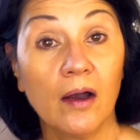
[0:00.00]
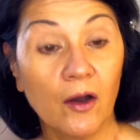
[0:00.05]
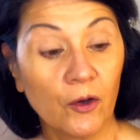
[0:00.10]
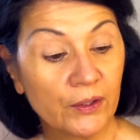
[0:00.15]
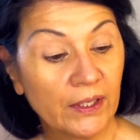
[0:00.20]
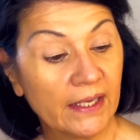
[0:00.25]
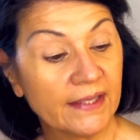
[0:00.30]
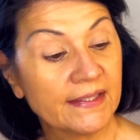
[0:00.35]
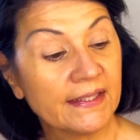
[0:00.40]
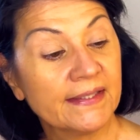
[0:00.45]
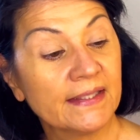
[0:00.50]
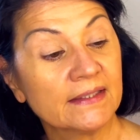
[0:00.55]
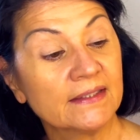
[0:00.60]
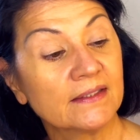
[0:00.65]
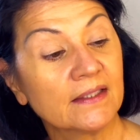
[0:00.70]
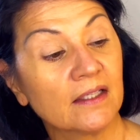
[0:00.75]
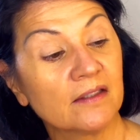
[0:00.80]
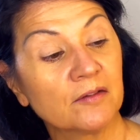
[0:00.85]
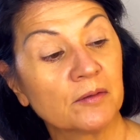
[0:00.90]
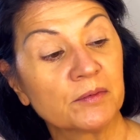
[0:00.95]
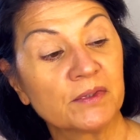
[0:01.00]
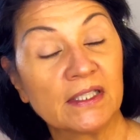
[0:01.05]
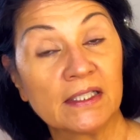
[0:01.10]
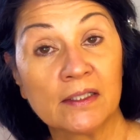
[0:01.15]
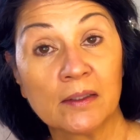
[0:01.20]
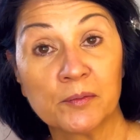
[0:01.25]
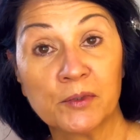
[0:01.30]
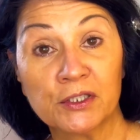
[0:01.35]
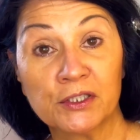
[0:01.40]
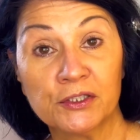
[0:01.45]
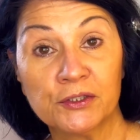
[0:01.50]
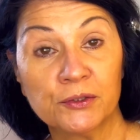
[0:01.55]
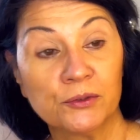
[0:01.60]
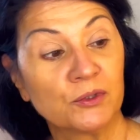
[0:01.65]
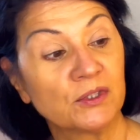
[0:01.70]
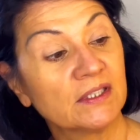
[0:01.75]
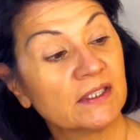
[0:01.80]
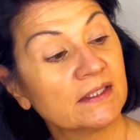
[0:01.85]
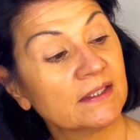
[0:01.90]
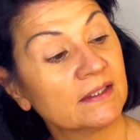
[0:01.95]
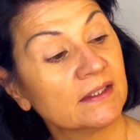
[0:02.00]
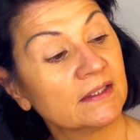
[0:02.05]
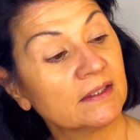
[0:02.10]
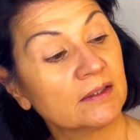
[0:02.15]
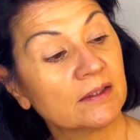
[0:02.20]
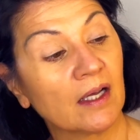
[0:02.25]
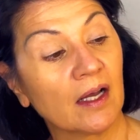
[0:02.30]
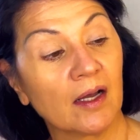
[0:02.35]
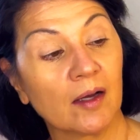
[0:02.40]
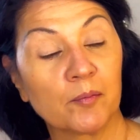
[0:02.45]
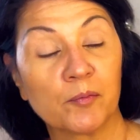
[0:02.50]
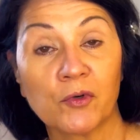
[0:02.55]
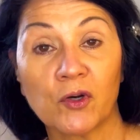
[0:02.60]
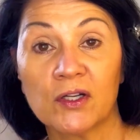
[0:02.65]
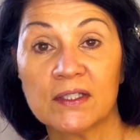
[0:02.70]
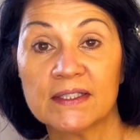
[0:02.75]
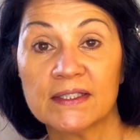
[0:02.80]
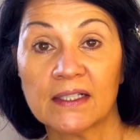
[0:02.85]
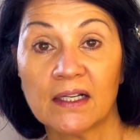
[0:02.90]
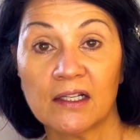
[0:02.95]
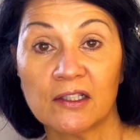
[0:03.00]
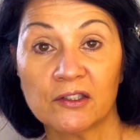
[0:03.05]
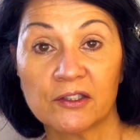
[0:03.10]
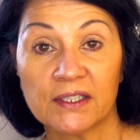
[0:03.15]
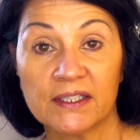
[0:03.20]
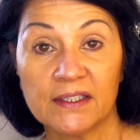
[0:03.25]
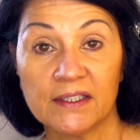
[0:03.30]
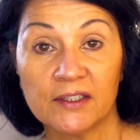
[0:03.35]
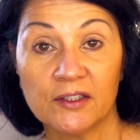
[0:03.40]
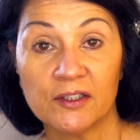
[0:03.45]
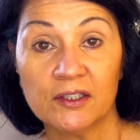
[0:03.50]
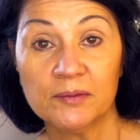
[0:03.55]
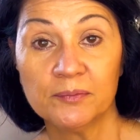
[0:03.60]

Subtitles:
Okay, and the next color I think I'm going to use is this bronze color here,